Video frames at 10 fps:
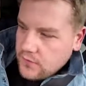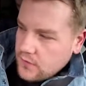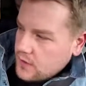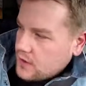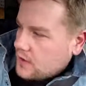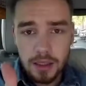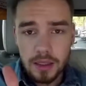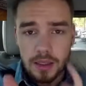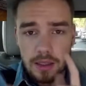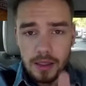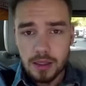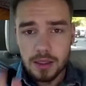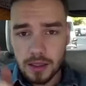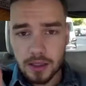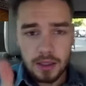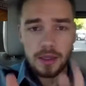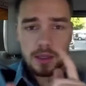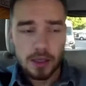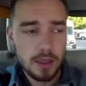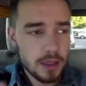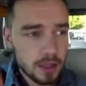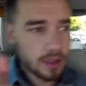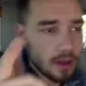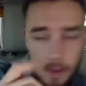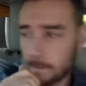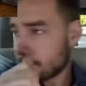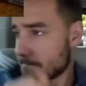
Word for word: So they're they're in the car. Okay. Okay.